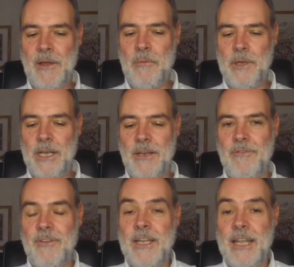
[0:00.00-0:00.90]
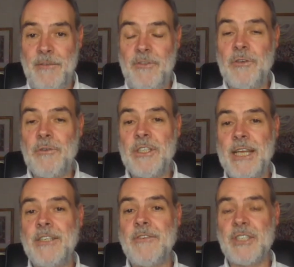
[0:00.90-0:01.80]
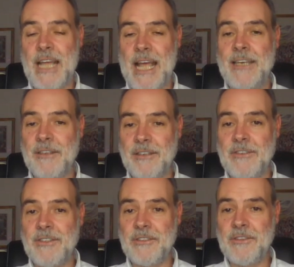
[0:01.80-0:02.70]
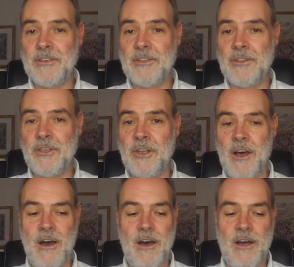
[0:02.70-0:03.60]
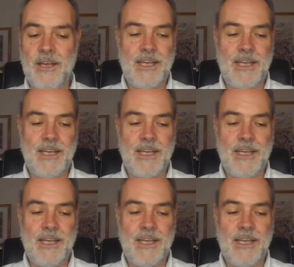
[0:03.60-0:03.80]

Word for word: we kind of live to a set of standards that that are